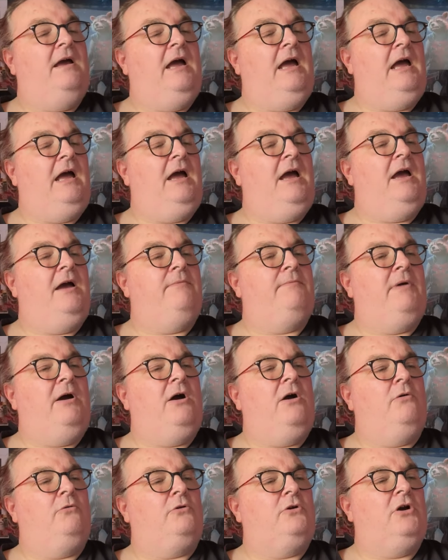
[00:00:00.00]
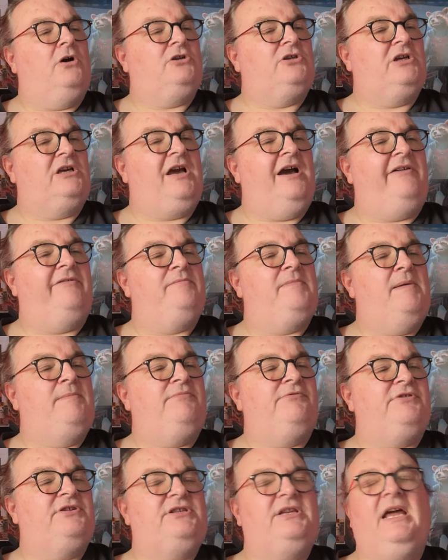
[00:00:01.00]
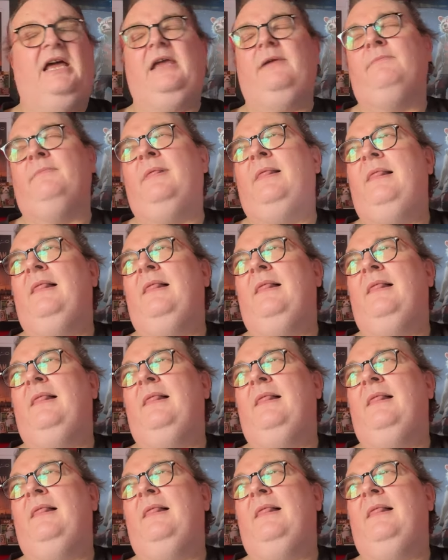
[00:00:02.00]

Oh, God, I can't remember his name.